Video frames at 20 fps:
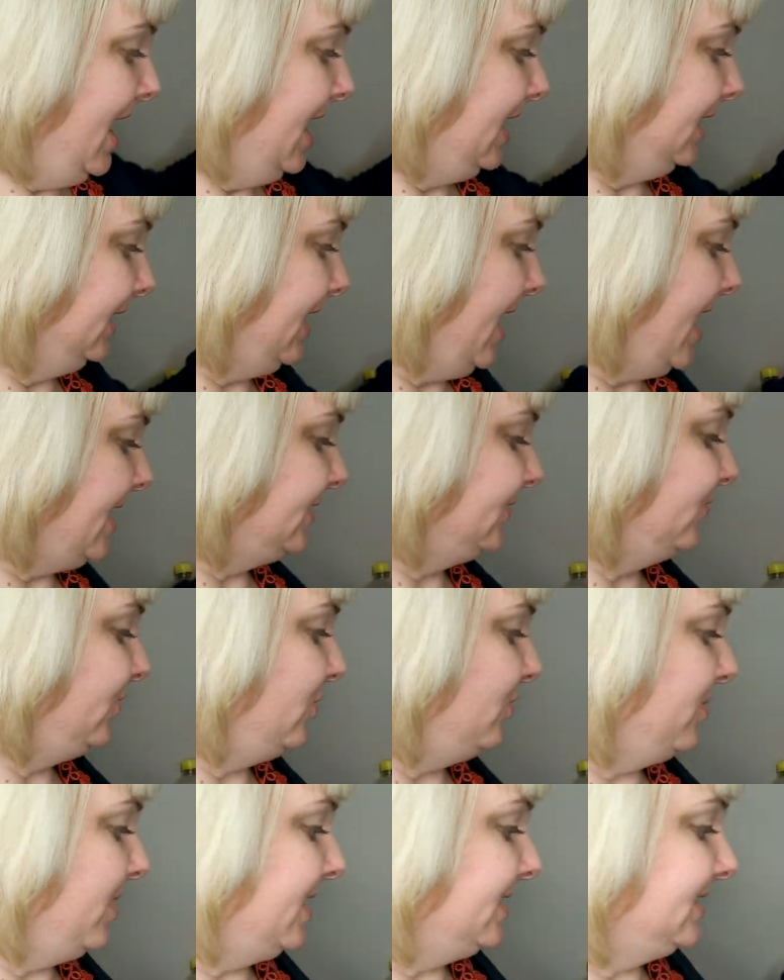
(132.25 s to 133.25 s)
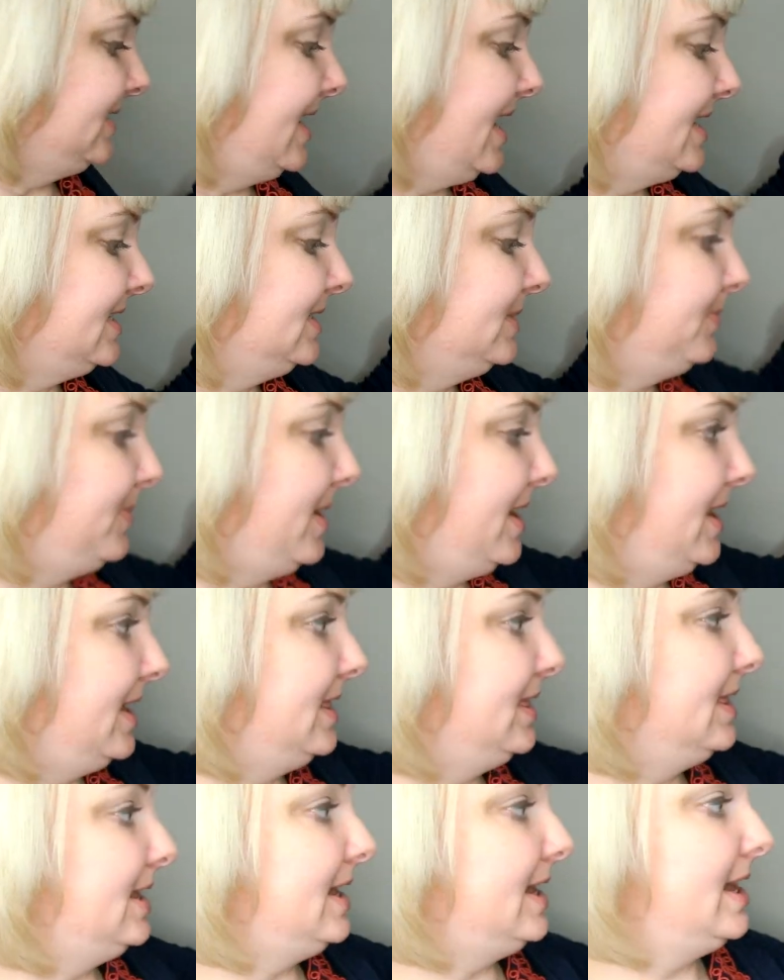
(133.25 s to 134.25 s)
in the last few months has
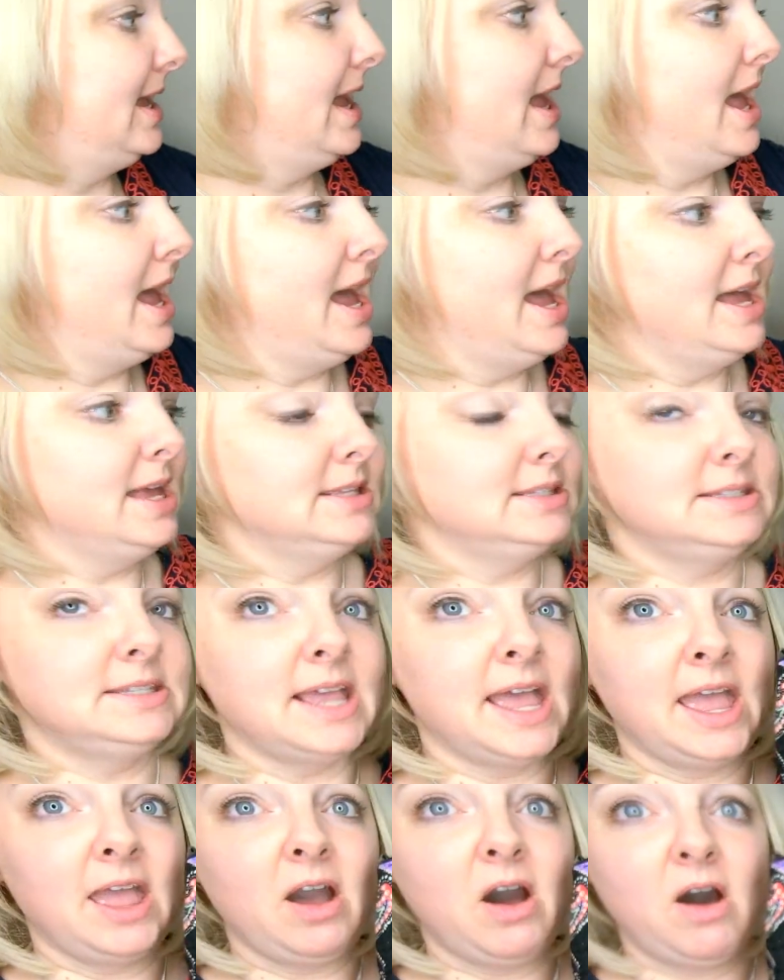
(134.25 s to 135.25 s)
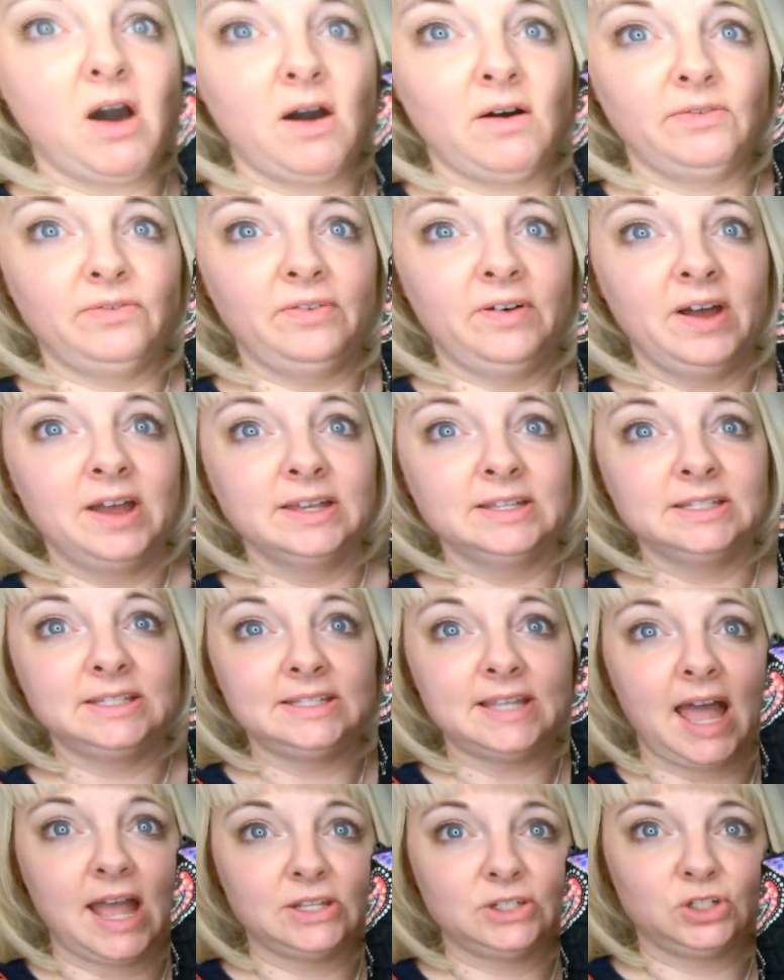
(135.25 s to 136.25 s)
been the Day Off
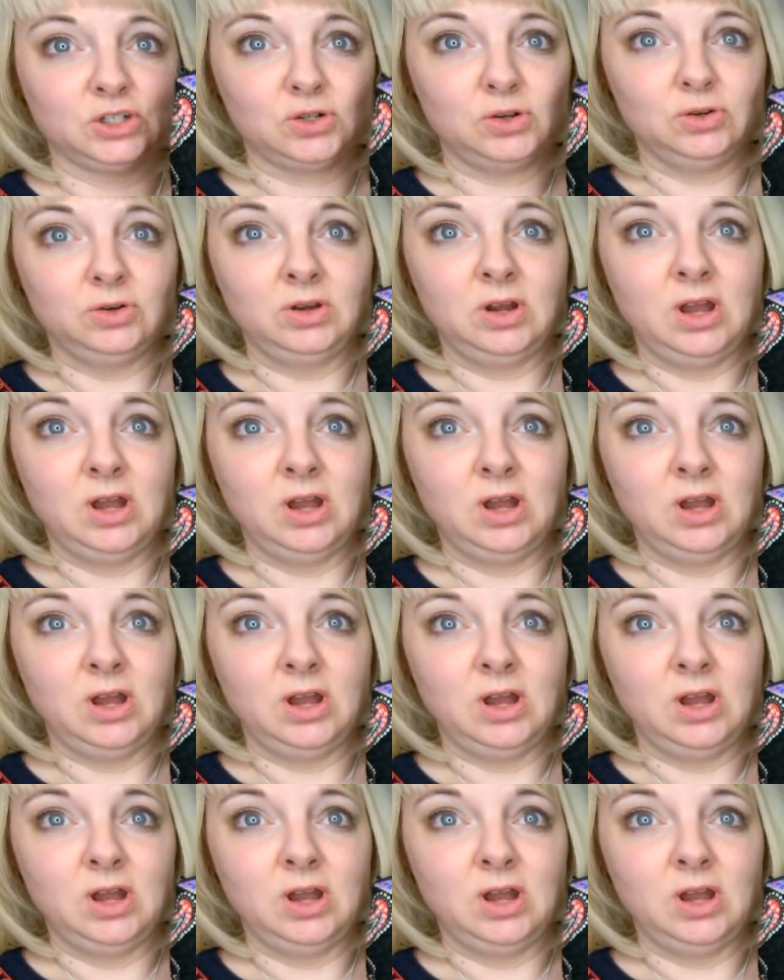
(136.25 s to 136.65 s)
satchel.